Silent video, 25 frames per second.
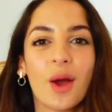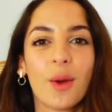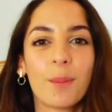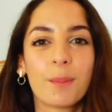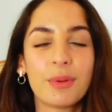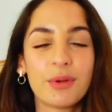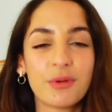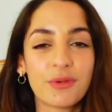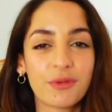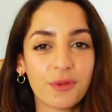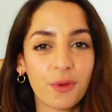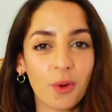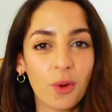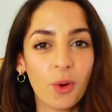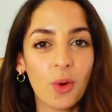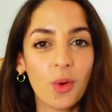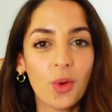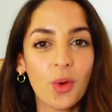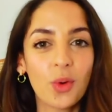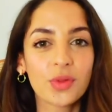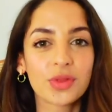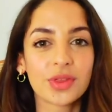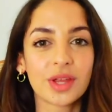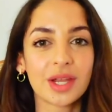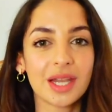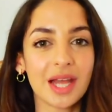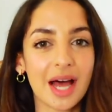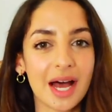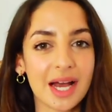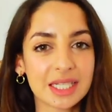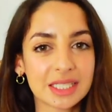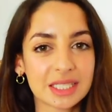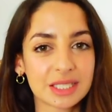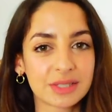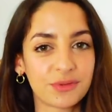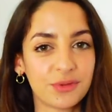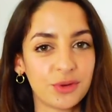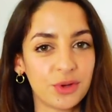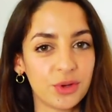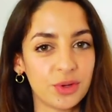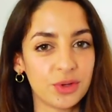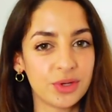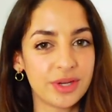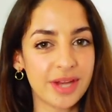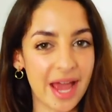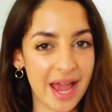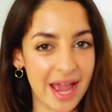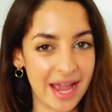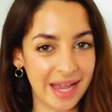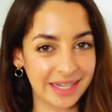before the last few
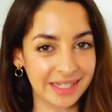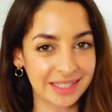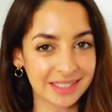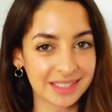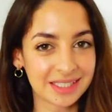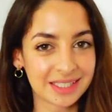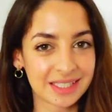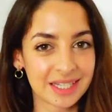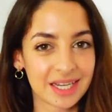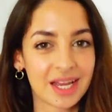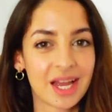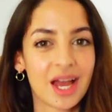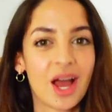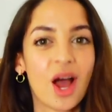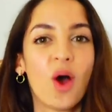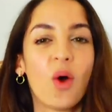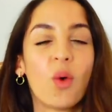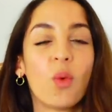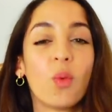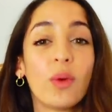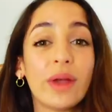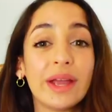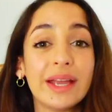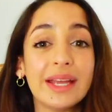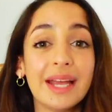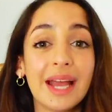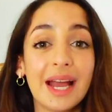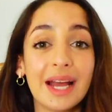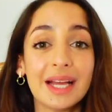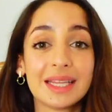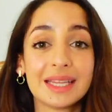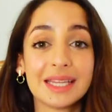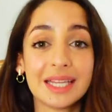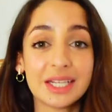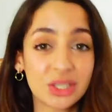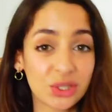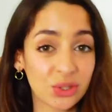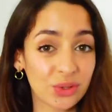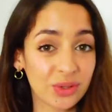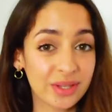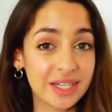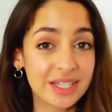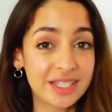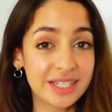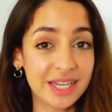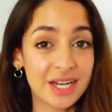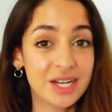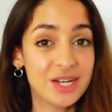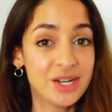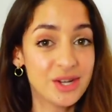days we literally
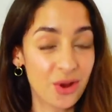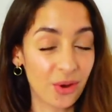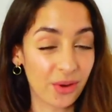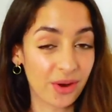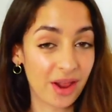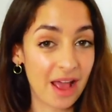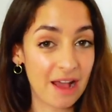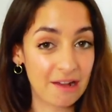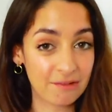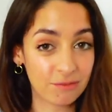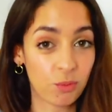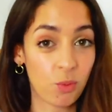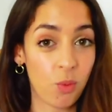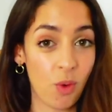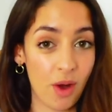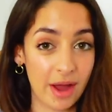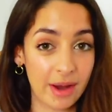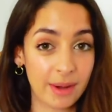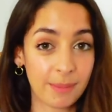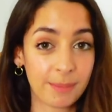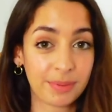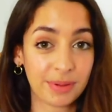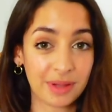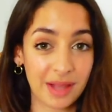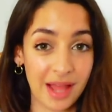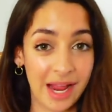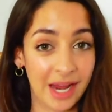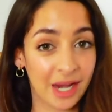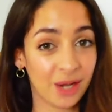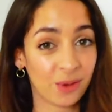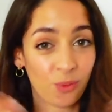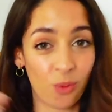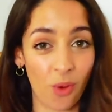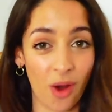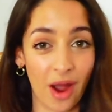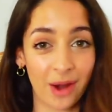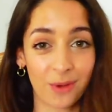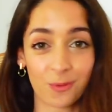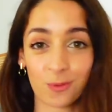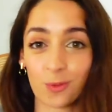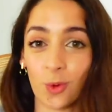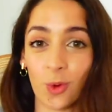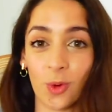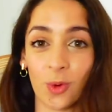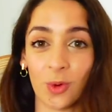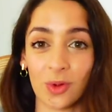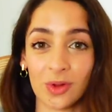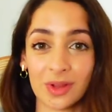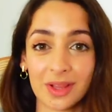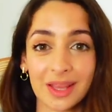did not have one plain white
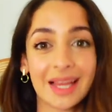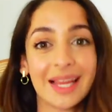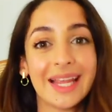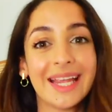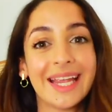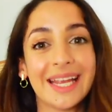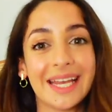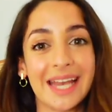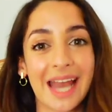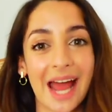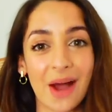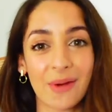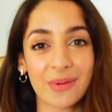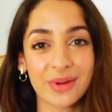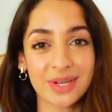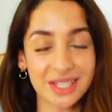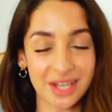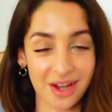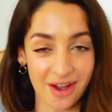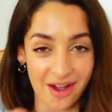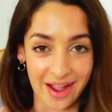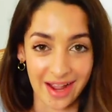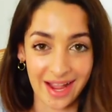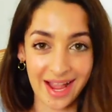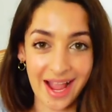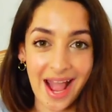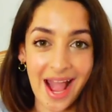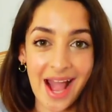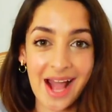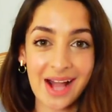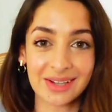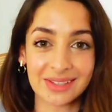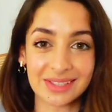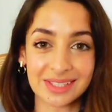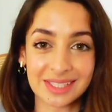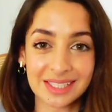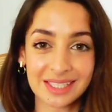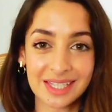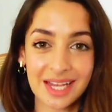wall in our entire house.